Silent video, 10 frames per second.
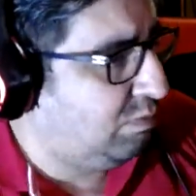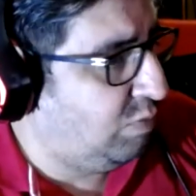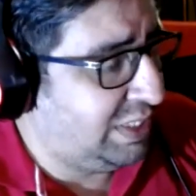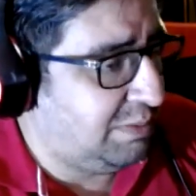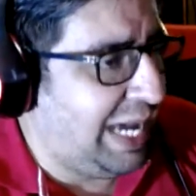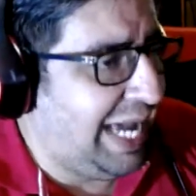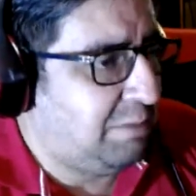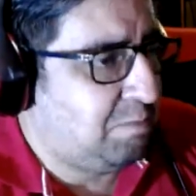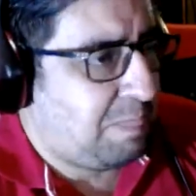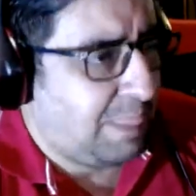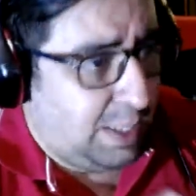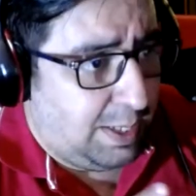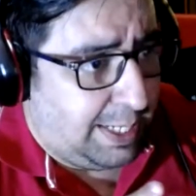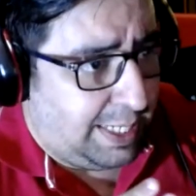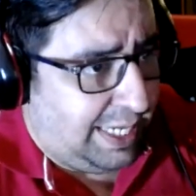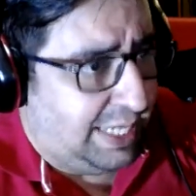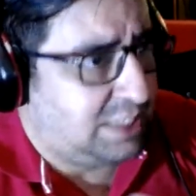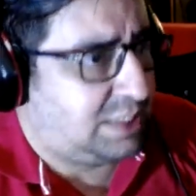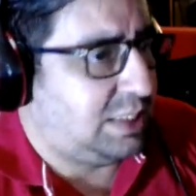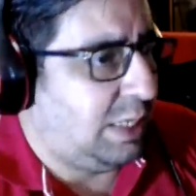with a bang
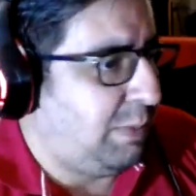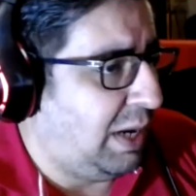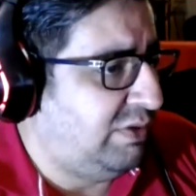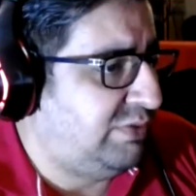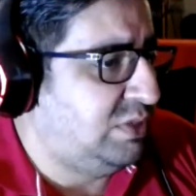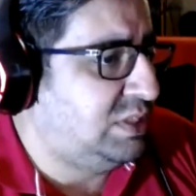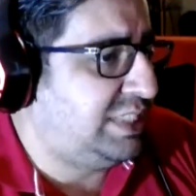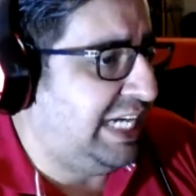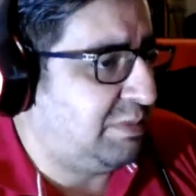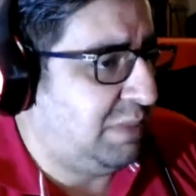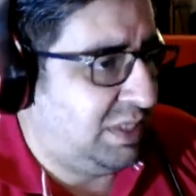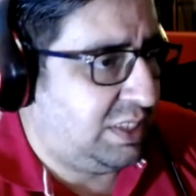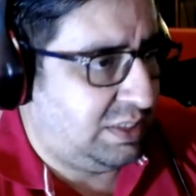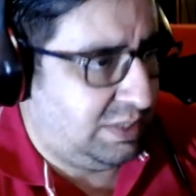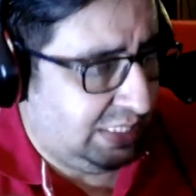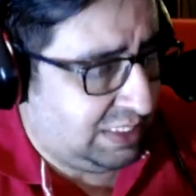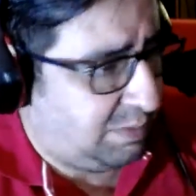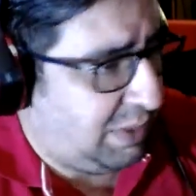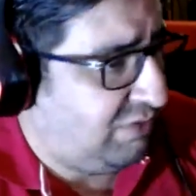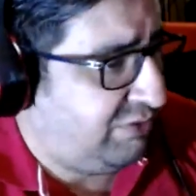is a powerful statement. Is a
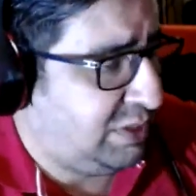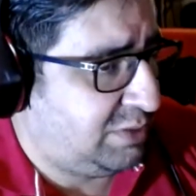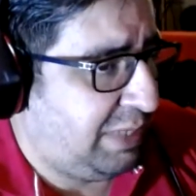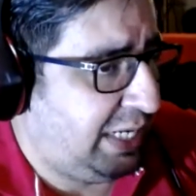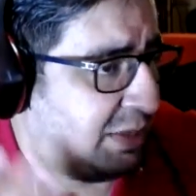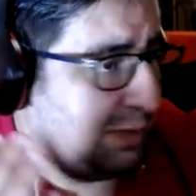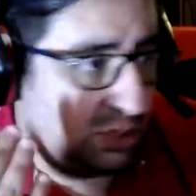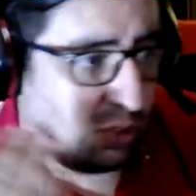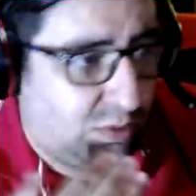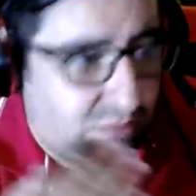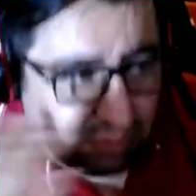powerful statement. So,